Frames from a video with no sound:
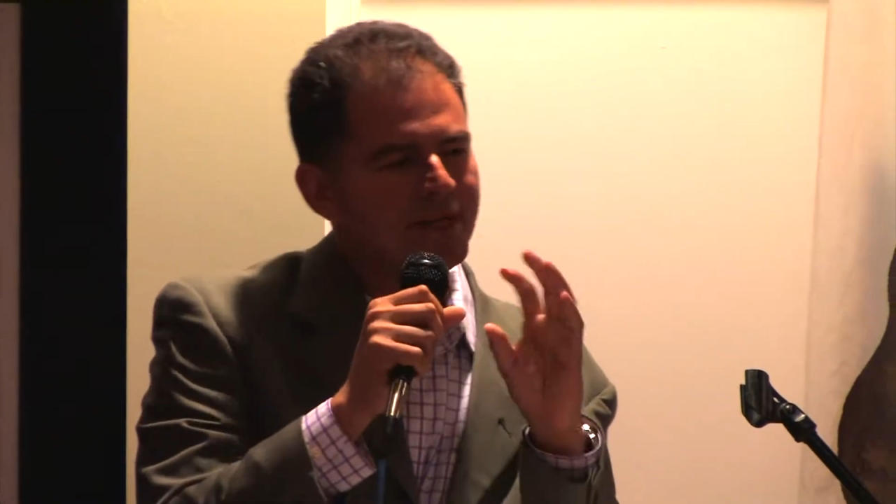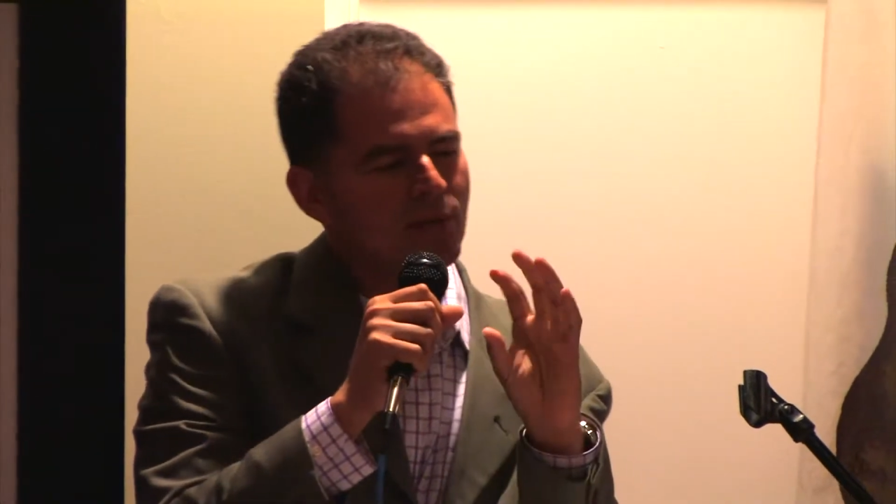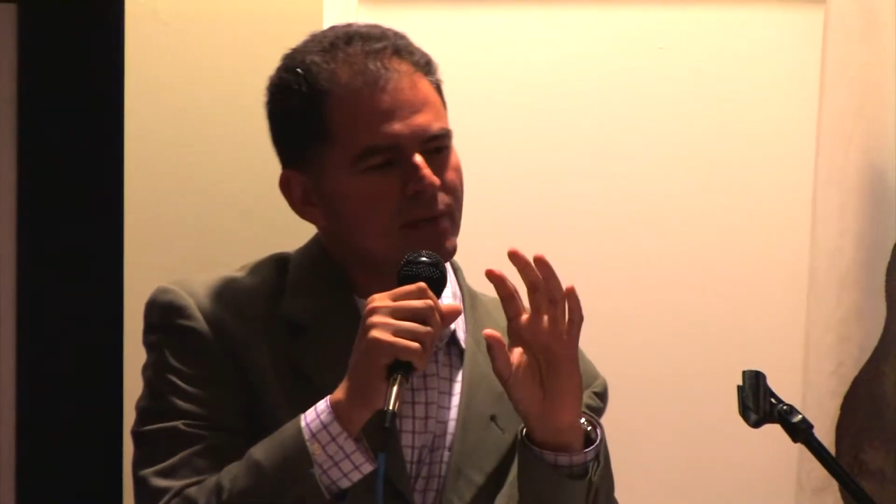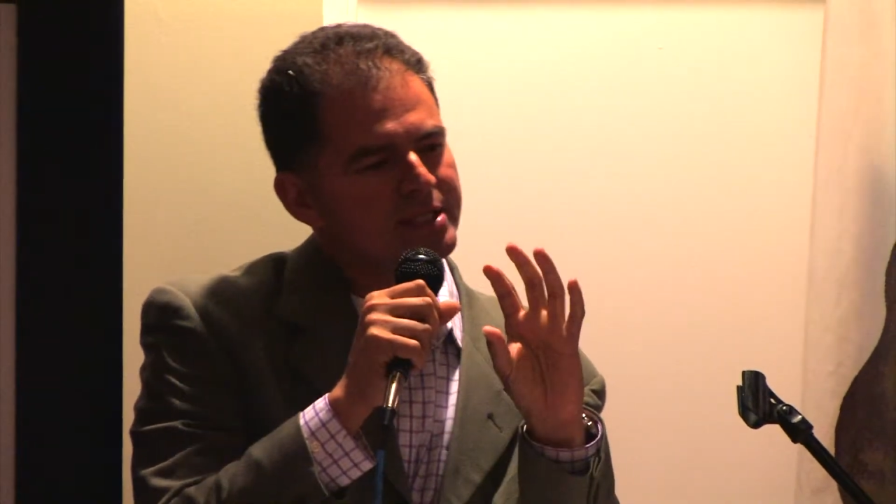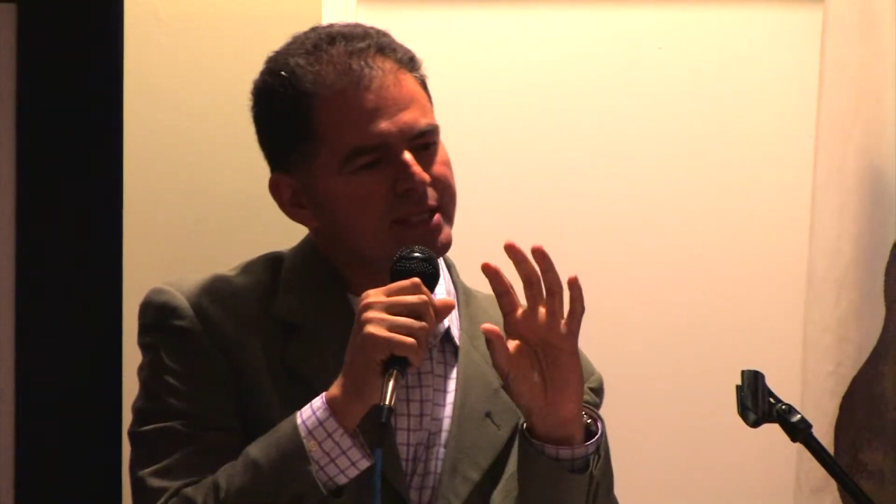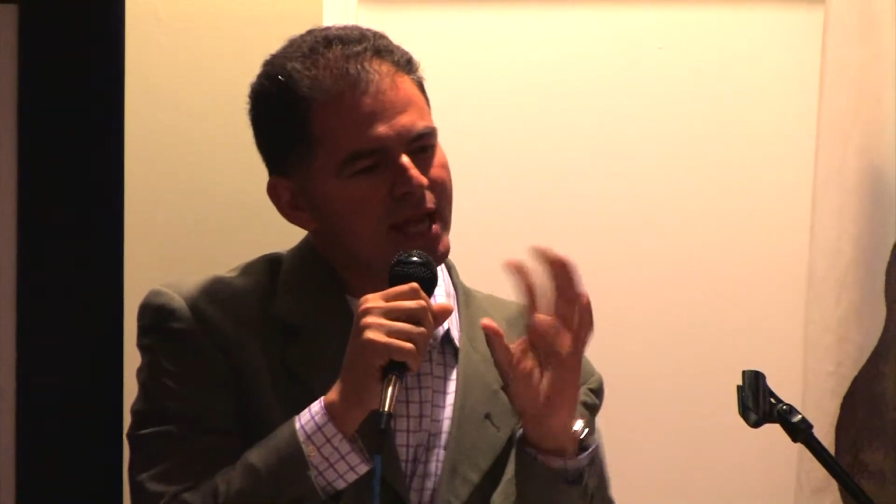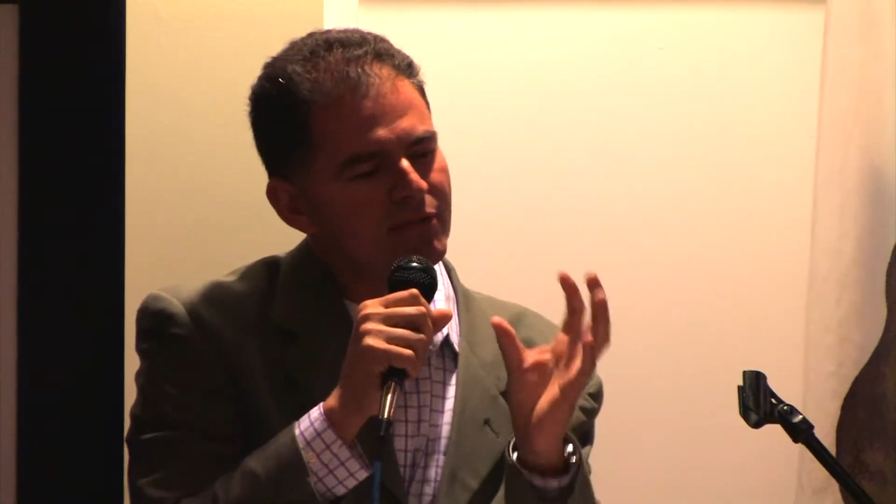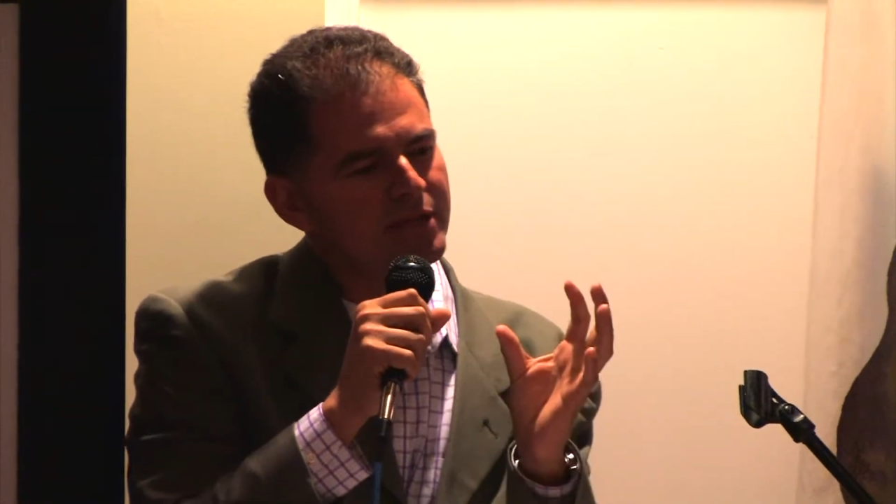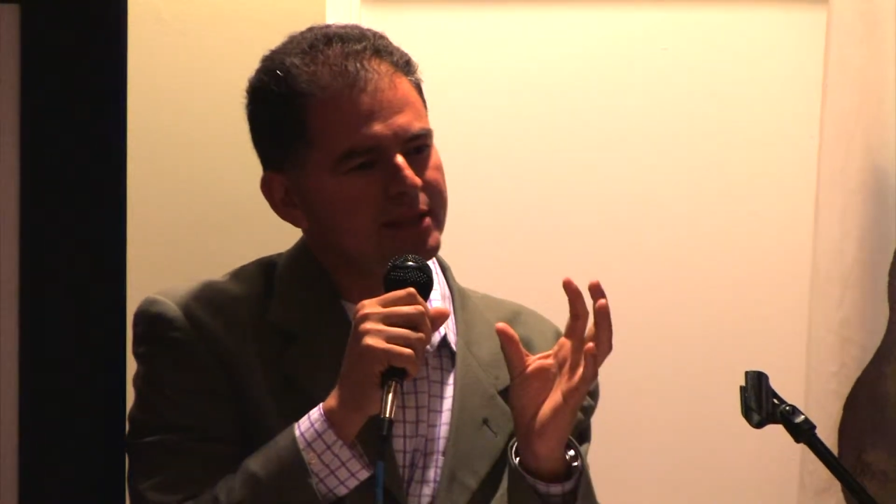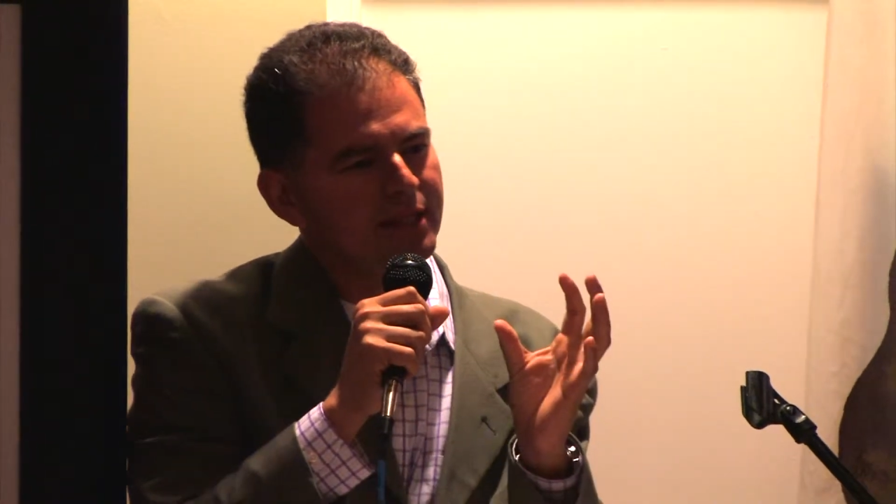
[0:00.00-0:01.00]
they risked
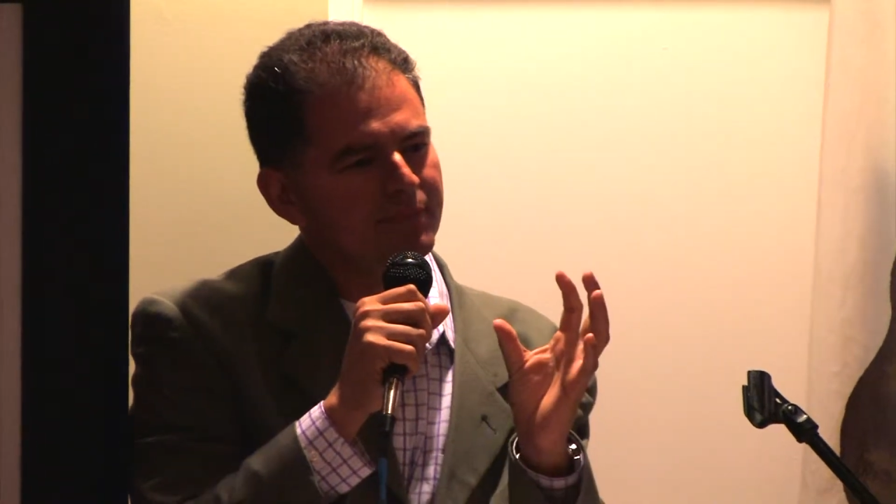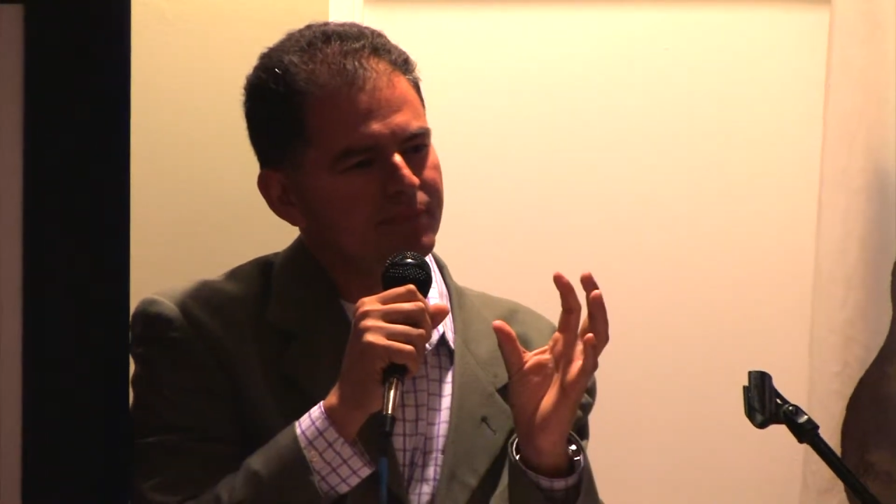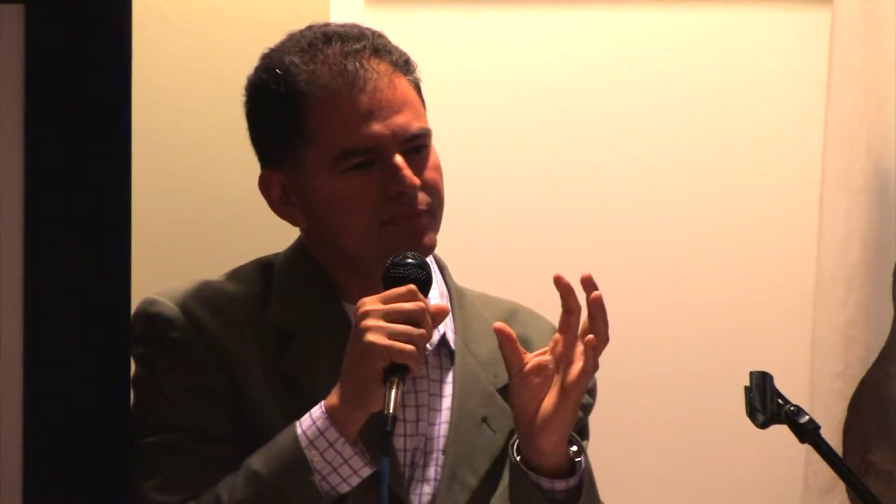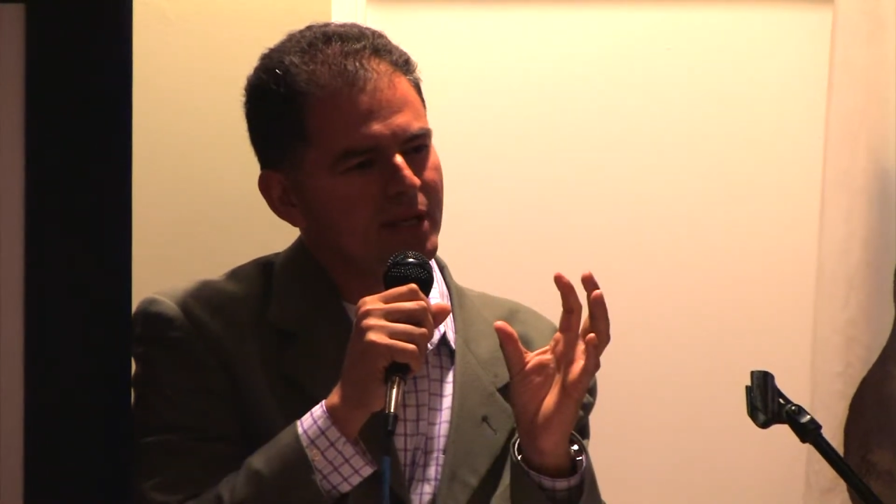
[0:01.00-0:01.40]
everything.